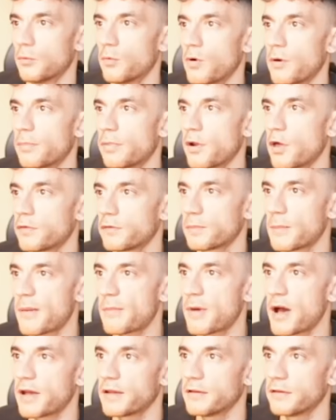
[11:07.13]
What blows my
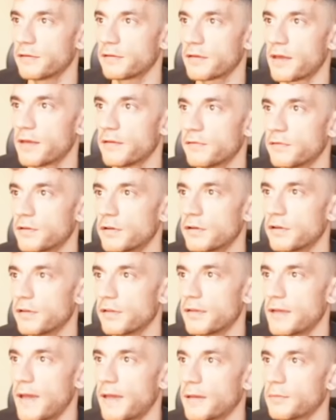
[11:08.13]
mind is that if you look
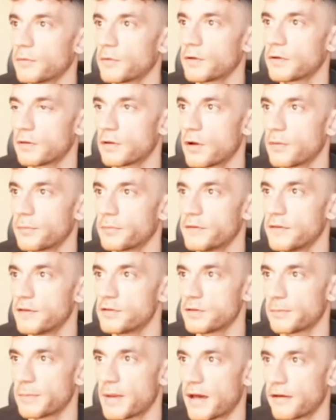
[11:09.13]
at the AIME
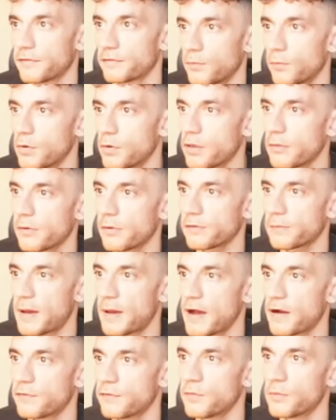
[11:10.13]
competition math, one of the most
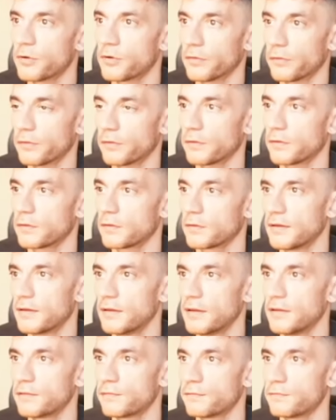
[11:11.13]
powerful models,
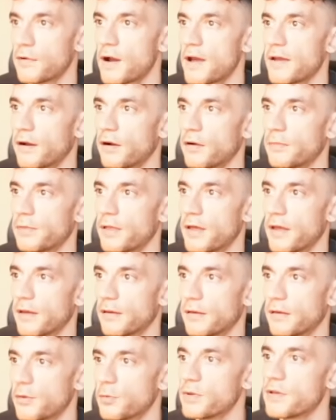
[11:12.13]
it's right up
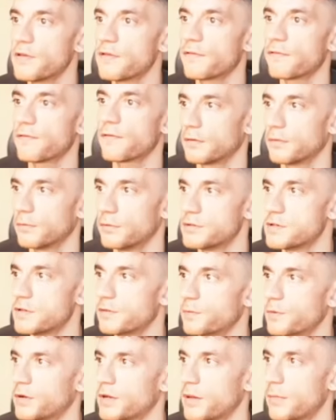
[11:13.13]
there with, which
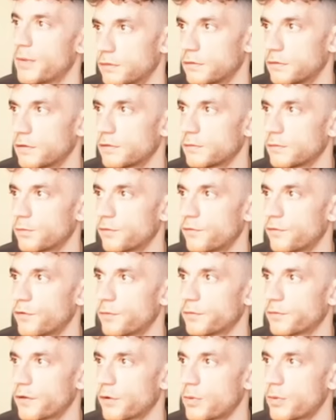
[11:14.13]
is pretty amazing. Doesn't
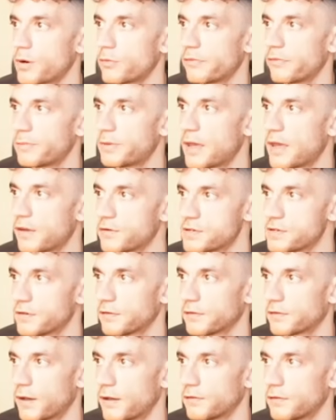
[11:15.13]
perform so well with
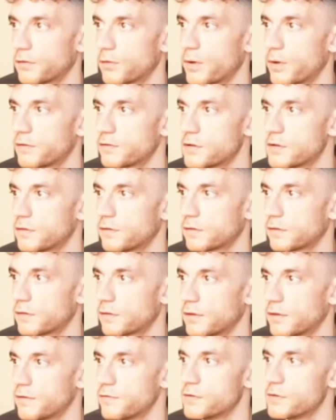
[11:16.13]
PhD science
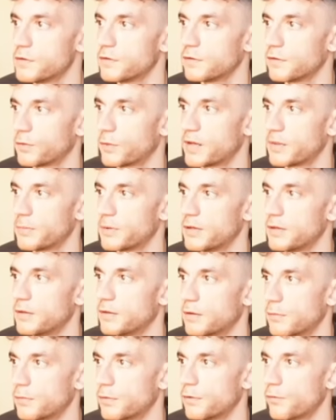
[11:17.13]
questions if you use twenty
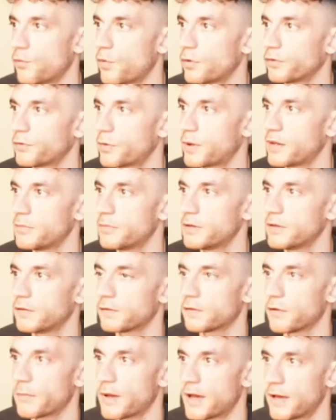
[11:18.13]
B, but one twenty B
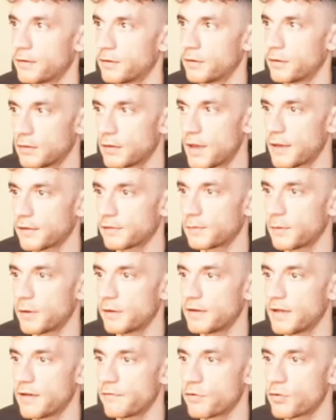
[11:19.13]
is not bad.
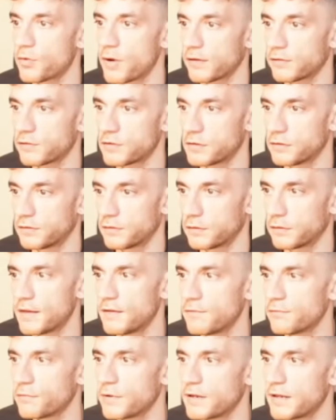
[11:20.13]
Expert level questions,
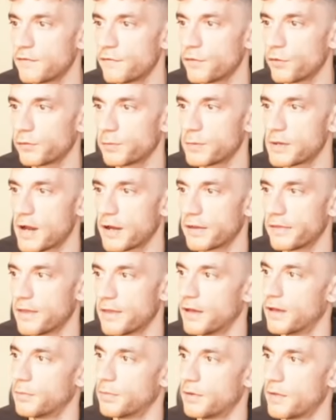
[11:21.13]
it really falls behind
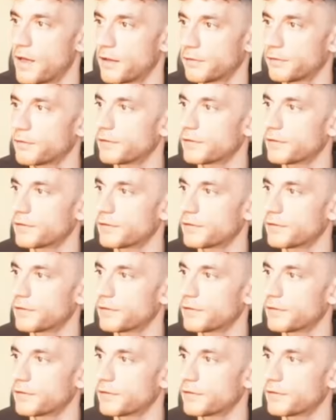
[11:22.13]
there, but that's